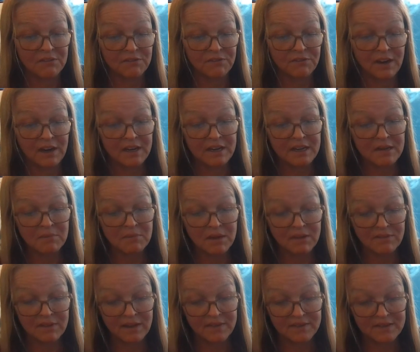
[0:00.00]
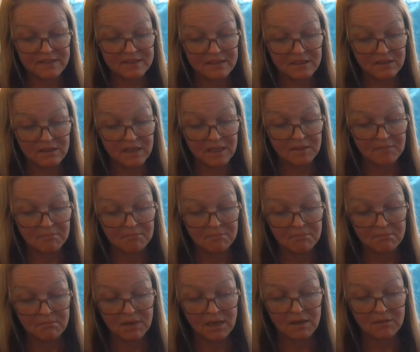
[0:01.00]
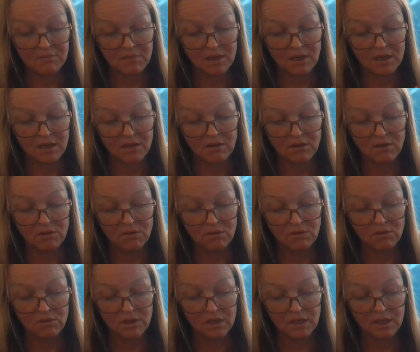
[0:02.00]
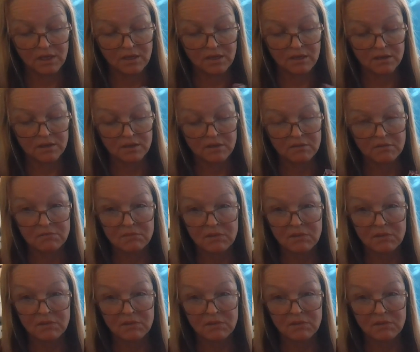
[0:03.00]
of frightening, but I've got this little like hole here.